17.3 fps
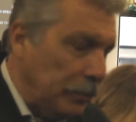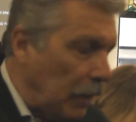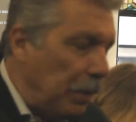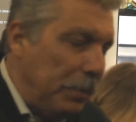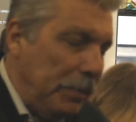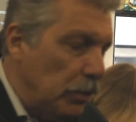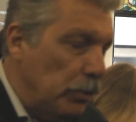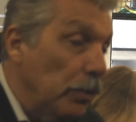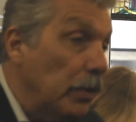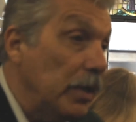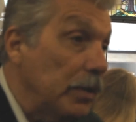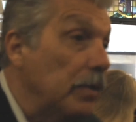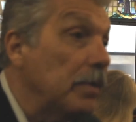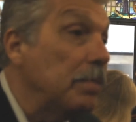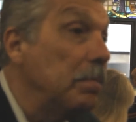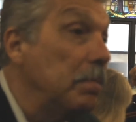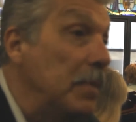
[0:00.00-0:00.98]
I mean,
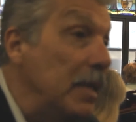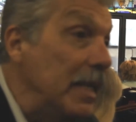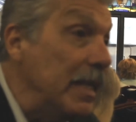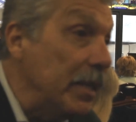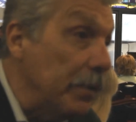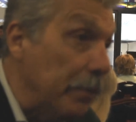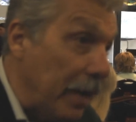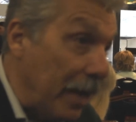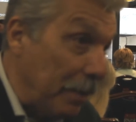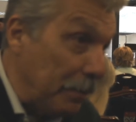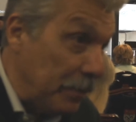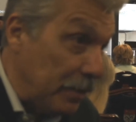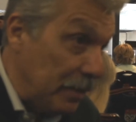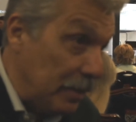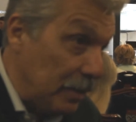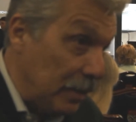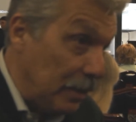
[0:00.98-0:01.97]
200 milligrams.
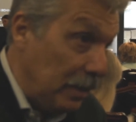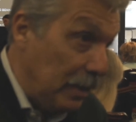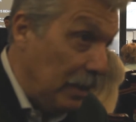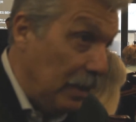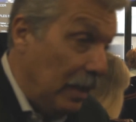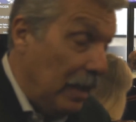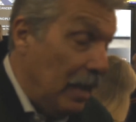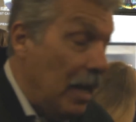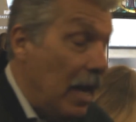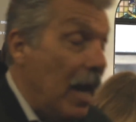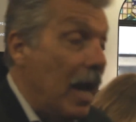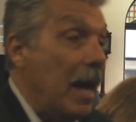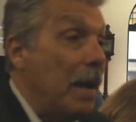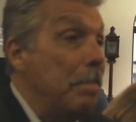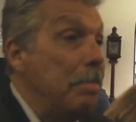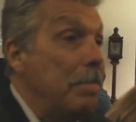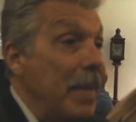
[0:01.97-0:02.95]

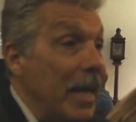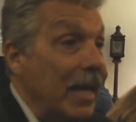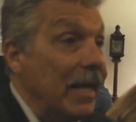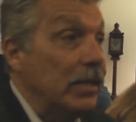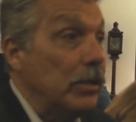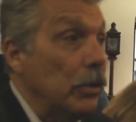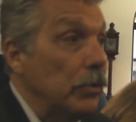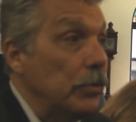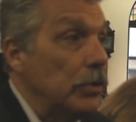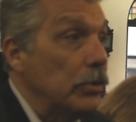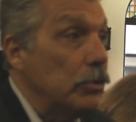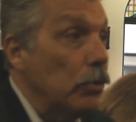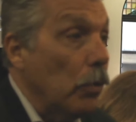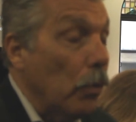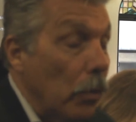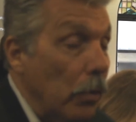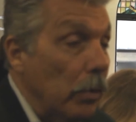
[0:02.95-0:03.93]
A mega dosage
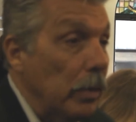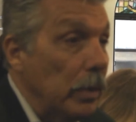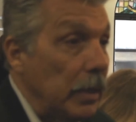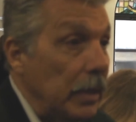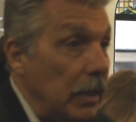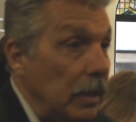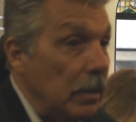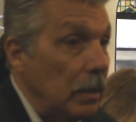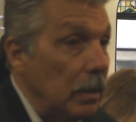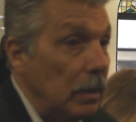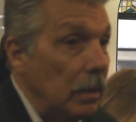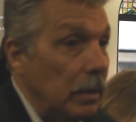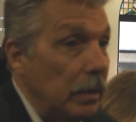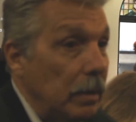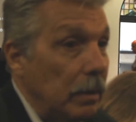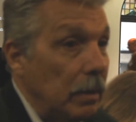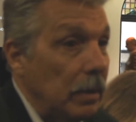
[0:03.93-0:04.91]
orally
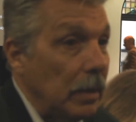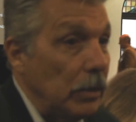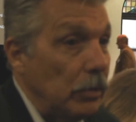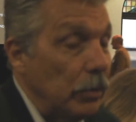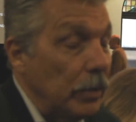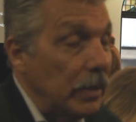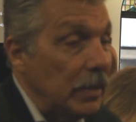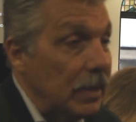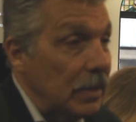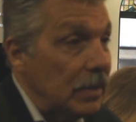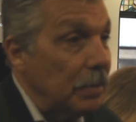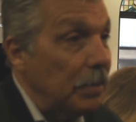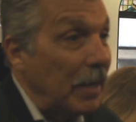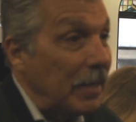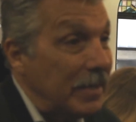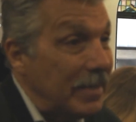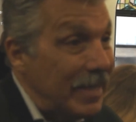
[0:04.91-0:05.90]
that you can take is
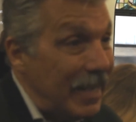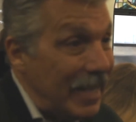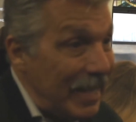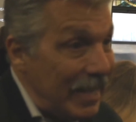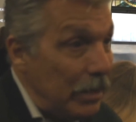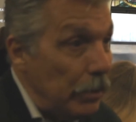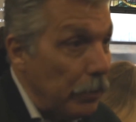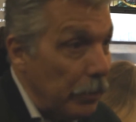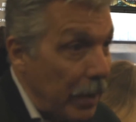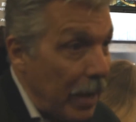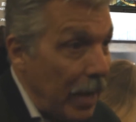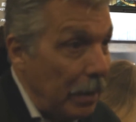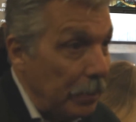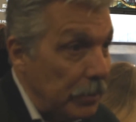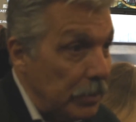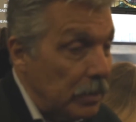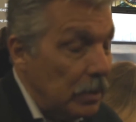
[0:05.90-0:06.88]
about 10
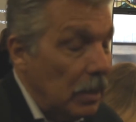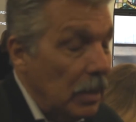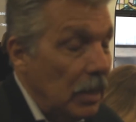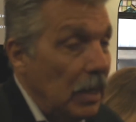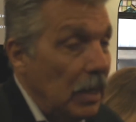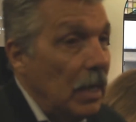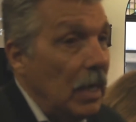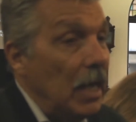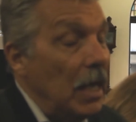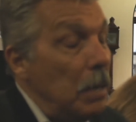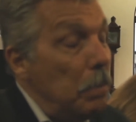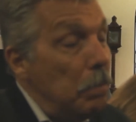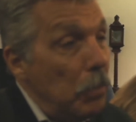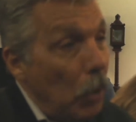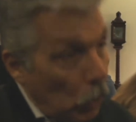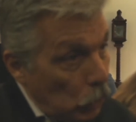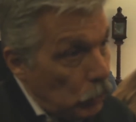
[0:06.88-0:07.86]
grams.
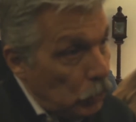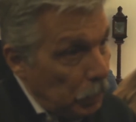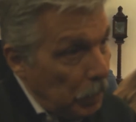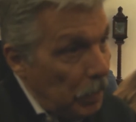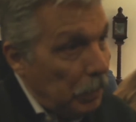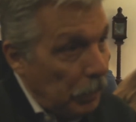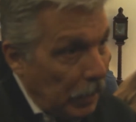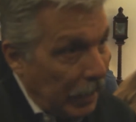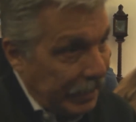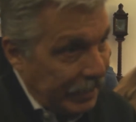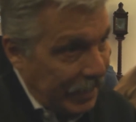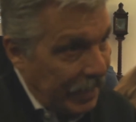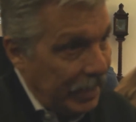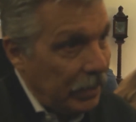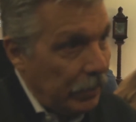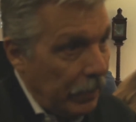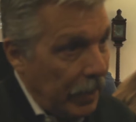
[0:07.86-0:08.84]
And most people at
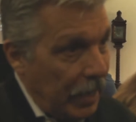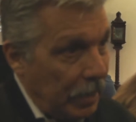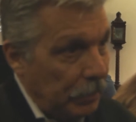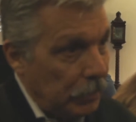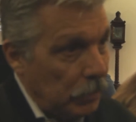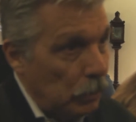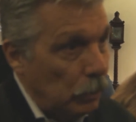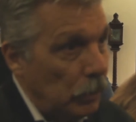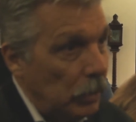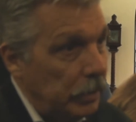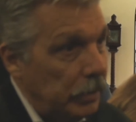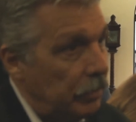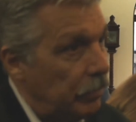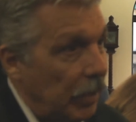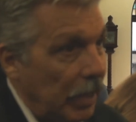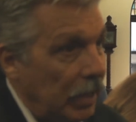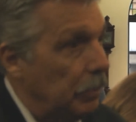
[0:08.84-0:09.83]
10 grams will
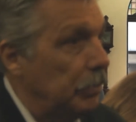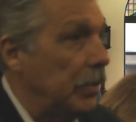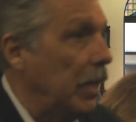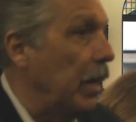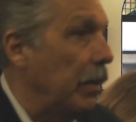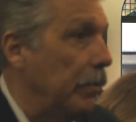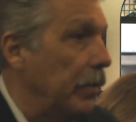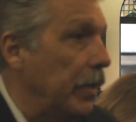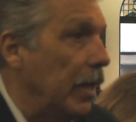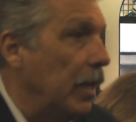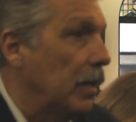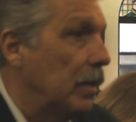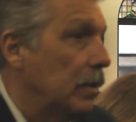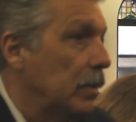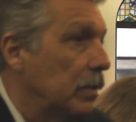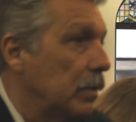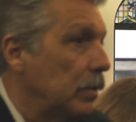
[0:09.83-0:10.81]
develop diarrhea.
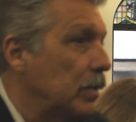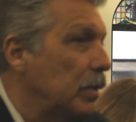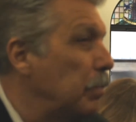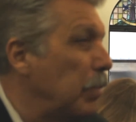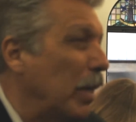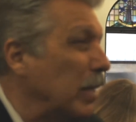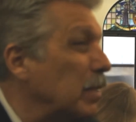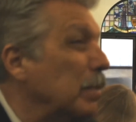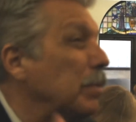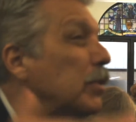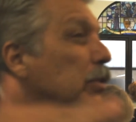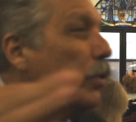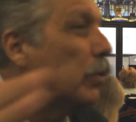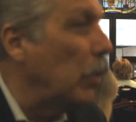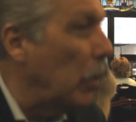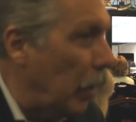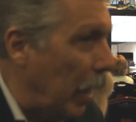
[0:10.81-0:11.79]
It's impossible
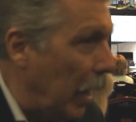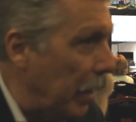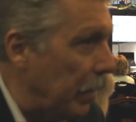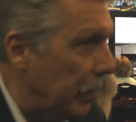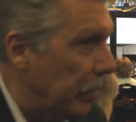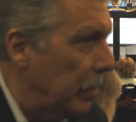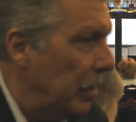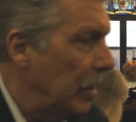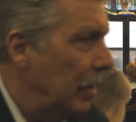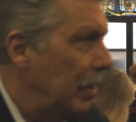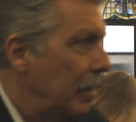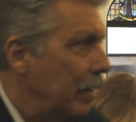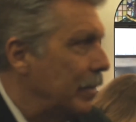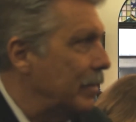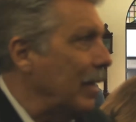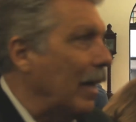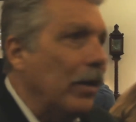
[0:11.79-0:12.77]
to go higher.
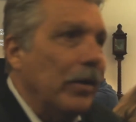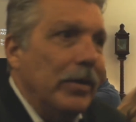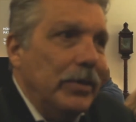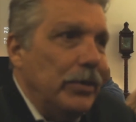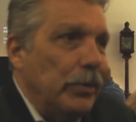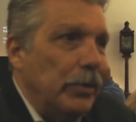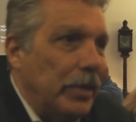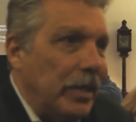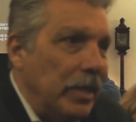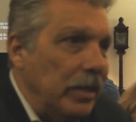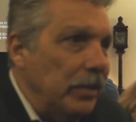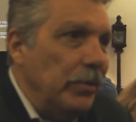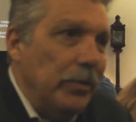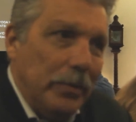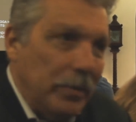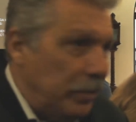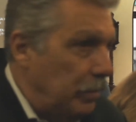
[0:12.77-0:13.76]
Yeah. It's not going to kill
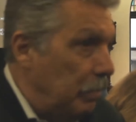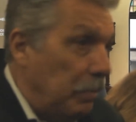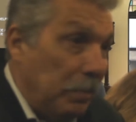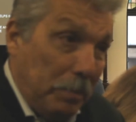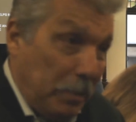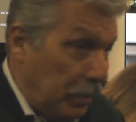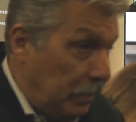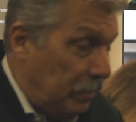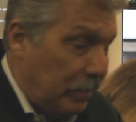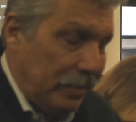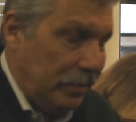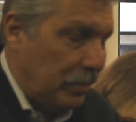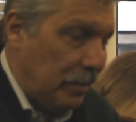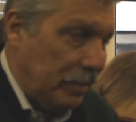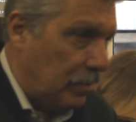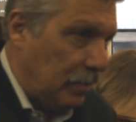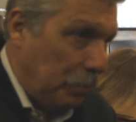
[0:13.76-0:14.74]
you, but it's
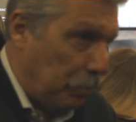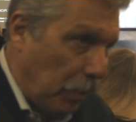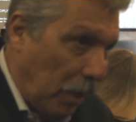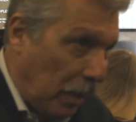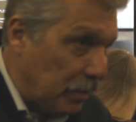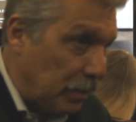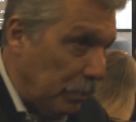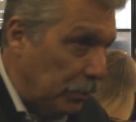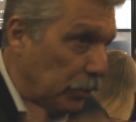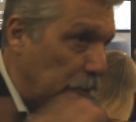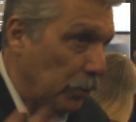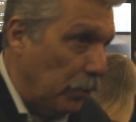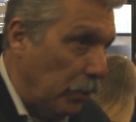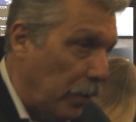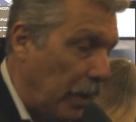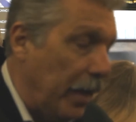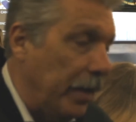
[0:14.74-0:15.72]
just impossible to
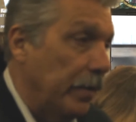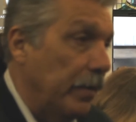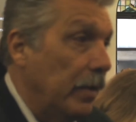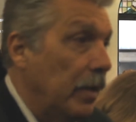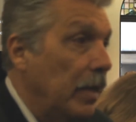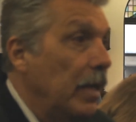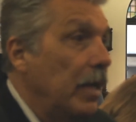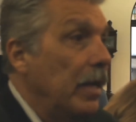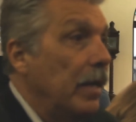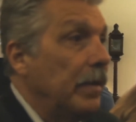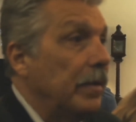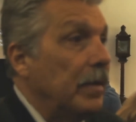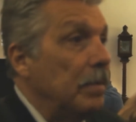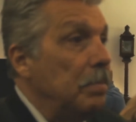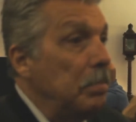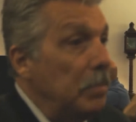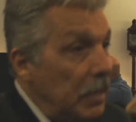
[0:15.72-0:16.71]
go higher. Mm.
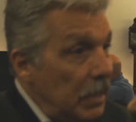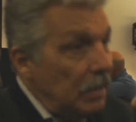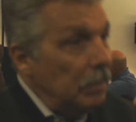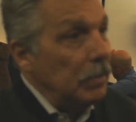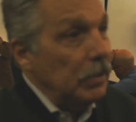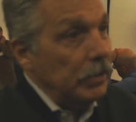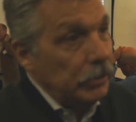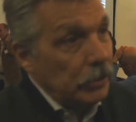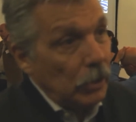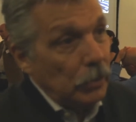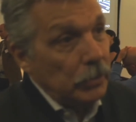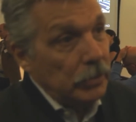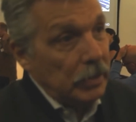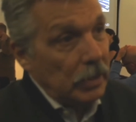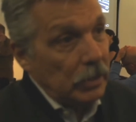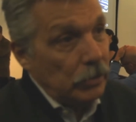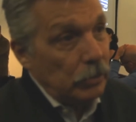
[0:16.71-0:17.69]
The minimal
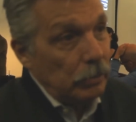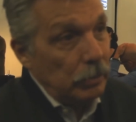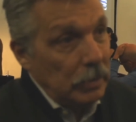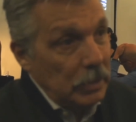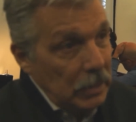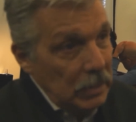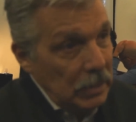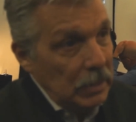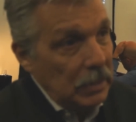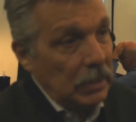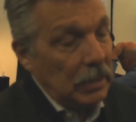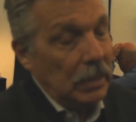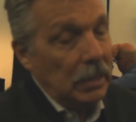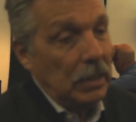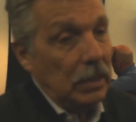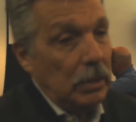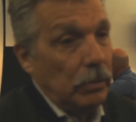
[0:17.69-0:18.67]
dose that you need
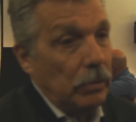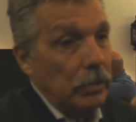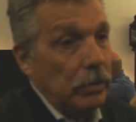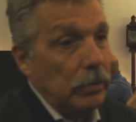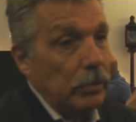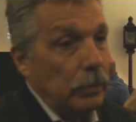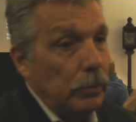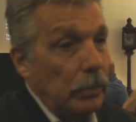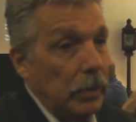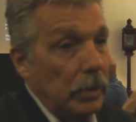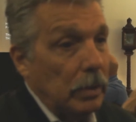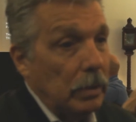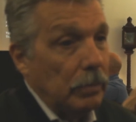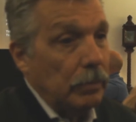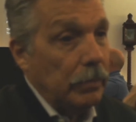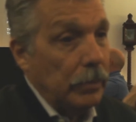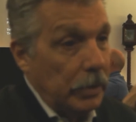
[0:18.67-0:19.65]
in order to work
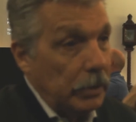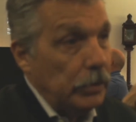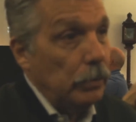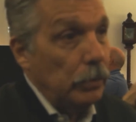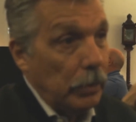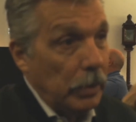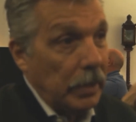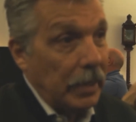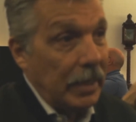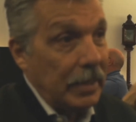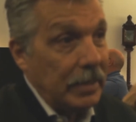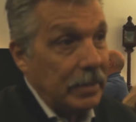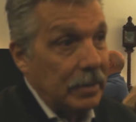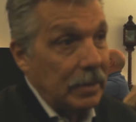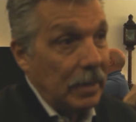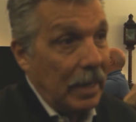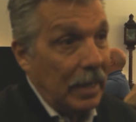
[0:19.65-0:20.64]
for it to work
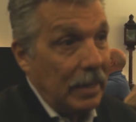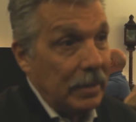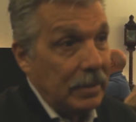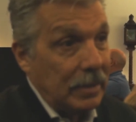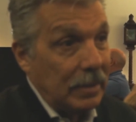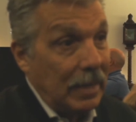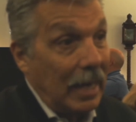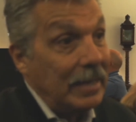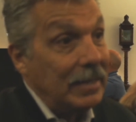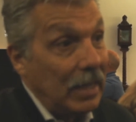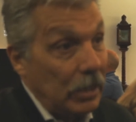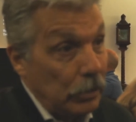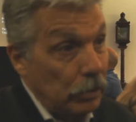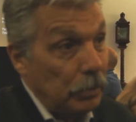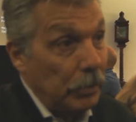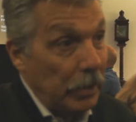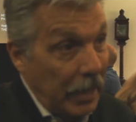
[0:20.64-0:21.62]
as, as an
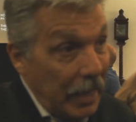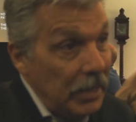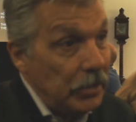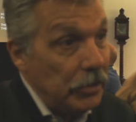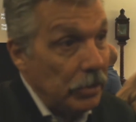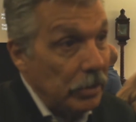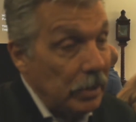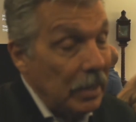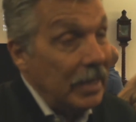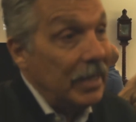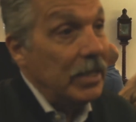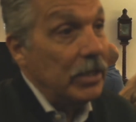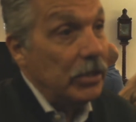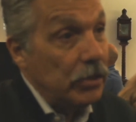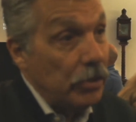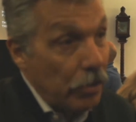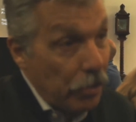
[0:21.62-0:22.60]
anti-tumor agent
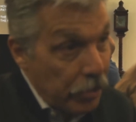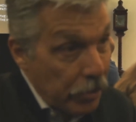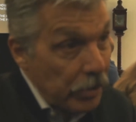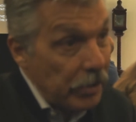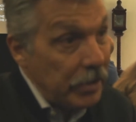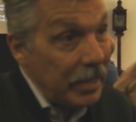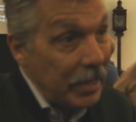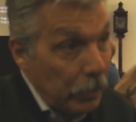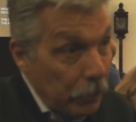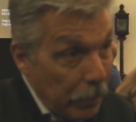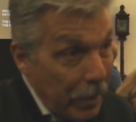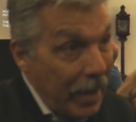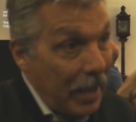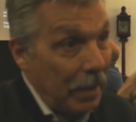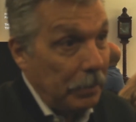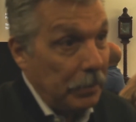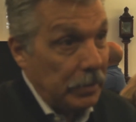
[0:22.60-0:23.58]
is 30
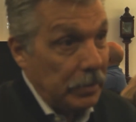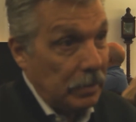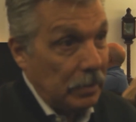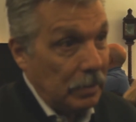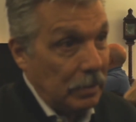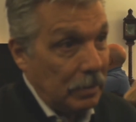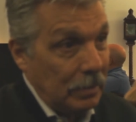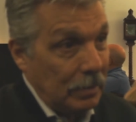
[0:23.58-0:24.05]
grams.